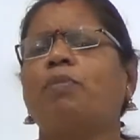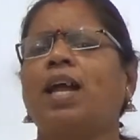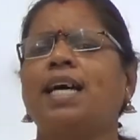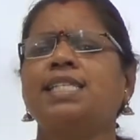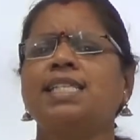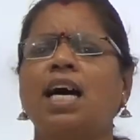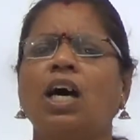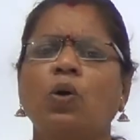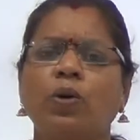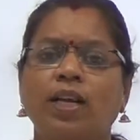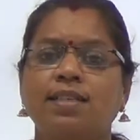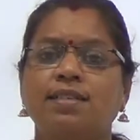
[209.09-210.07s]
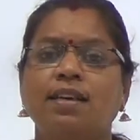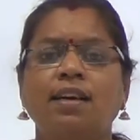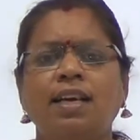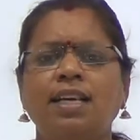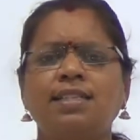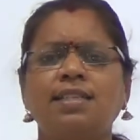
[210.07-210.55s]
plants around us
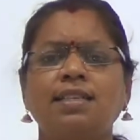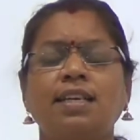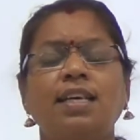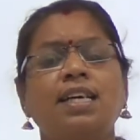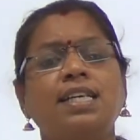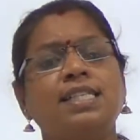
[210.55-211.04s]
isn't it?